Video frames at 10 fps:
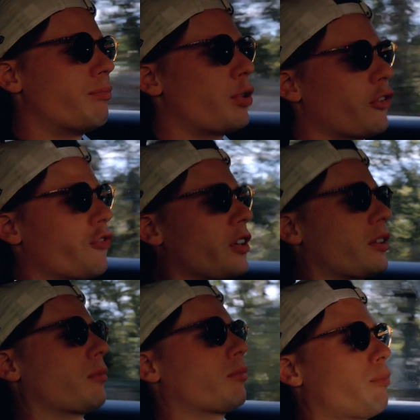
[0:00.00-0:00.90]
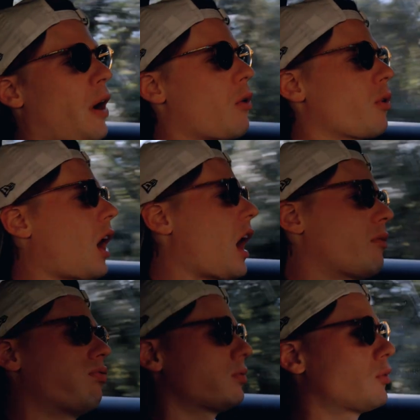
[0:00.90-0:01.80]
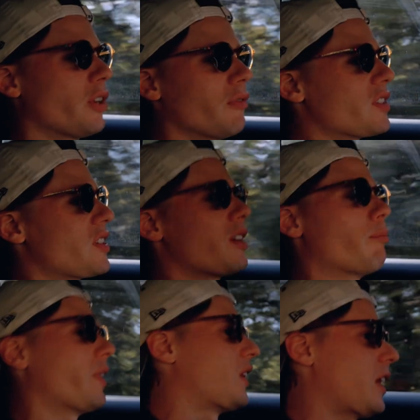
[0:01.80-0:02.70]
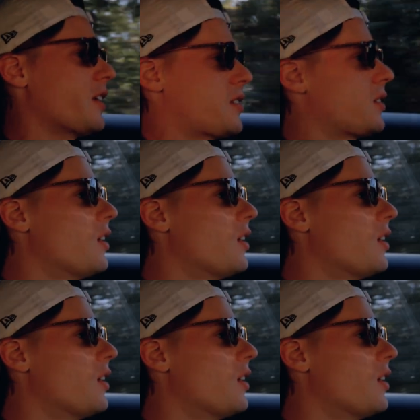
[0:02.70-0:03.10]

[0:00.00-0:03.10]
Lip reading: Perfect power. I could even say a bit less,